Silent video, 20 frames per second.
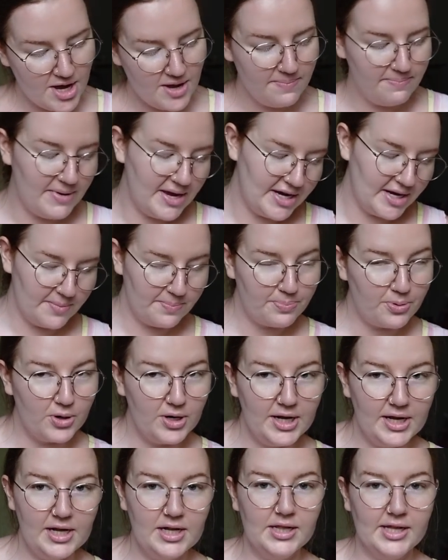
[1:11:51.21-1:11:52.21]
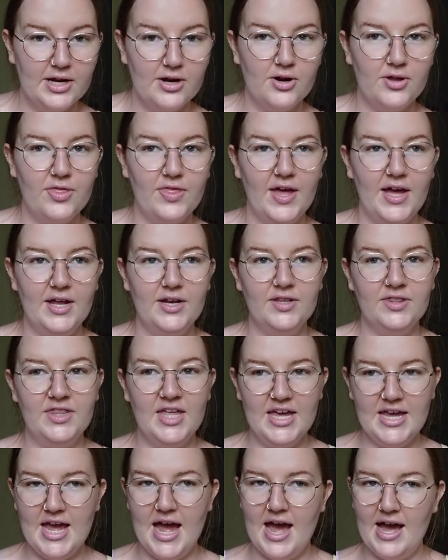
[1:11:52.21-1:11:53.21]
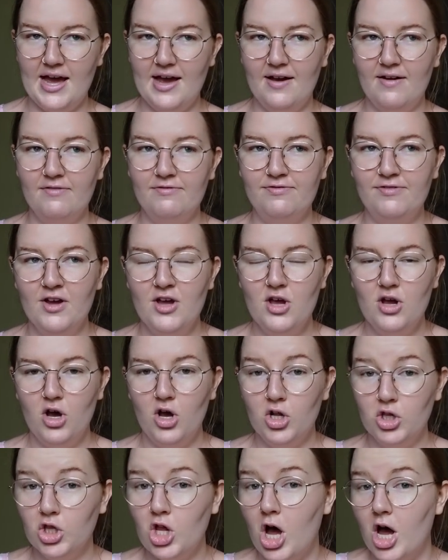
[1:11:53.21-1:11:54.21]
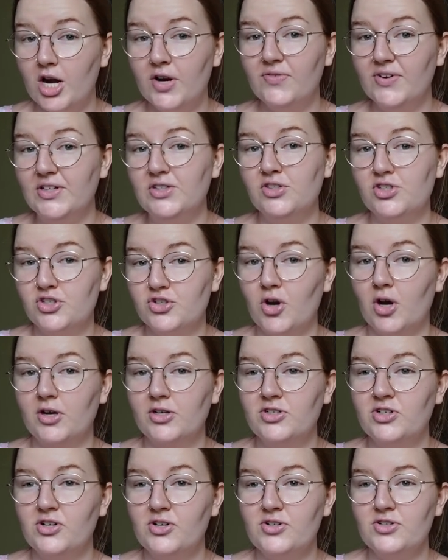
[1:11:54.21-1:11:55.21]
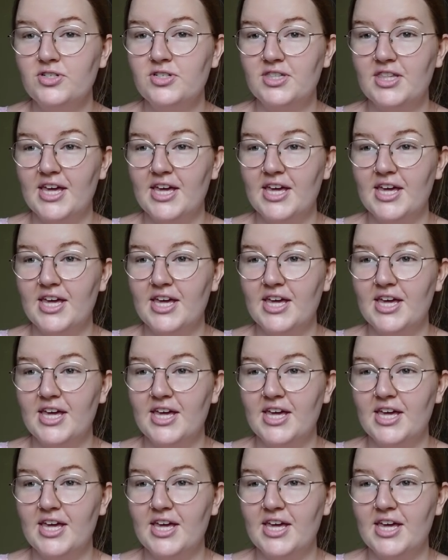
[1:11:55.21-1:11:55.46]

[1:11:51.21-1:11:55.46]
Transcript: made it pretty clear that they have a lot of instructors.